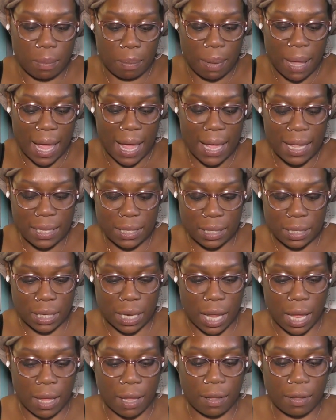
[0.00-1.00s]
past
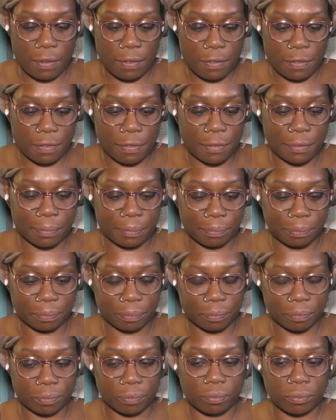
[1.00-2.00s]
life,
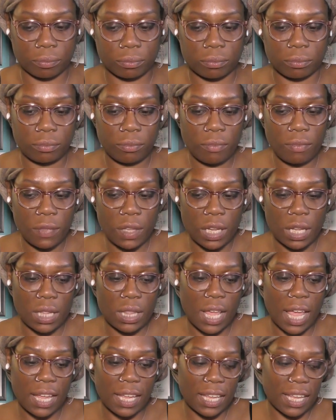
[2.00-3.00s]

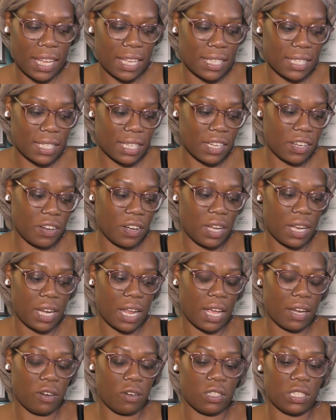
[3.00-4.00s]
that Cancerian
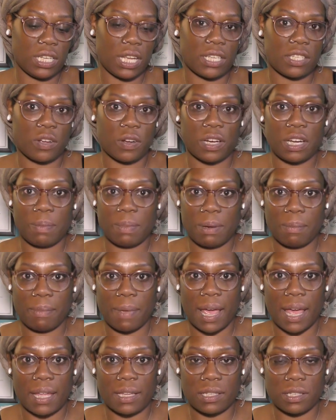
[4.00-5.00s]
energy has already been
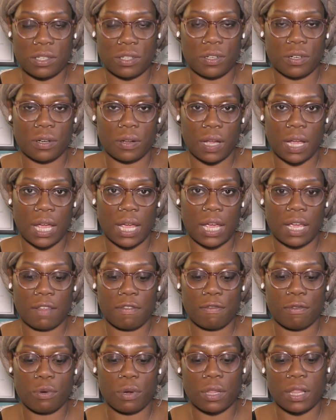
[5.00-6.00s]
mastered, okay?
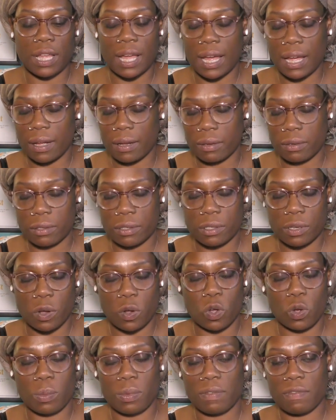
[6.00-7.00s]
Fourth house,
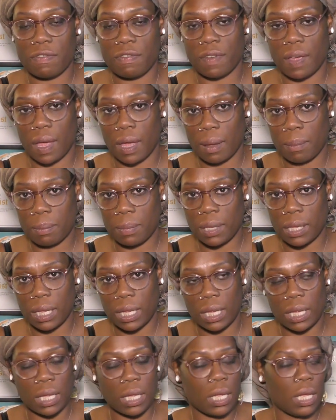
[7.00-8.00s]
home and
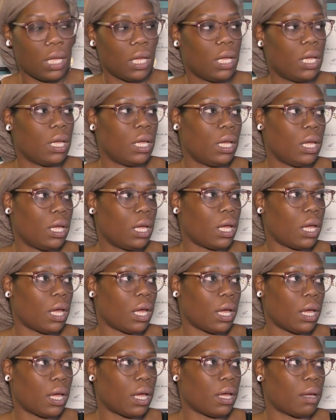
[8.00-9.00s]
family,
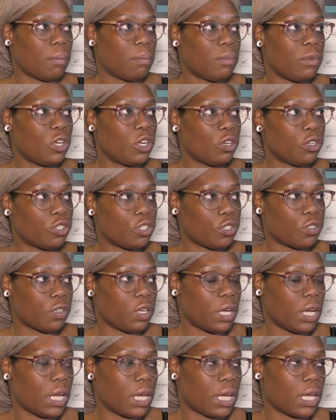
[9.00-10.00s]
um,
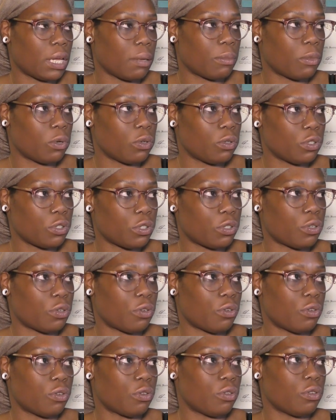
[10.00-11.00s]
nurturing,
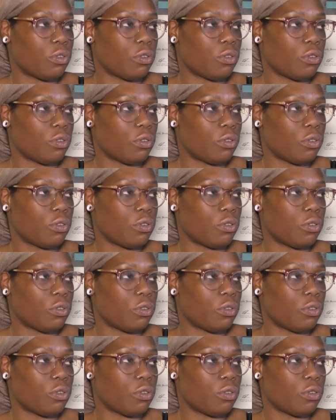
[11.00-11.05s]
emotional,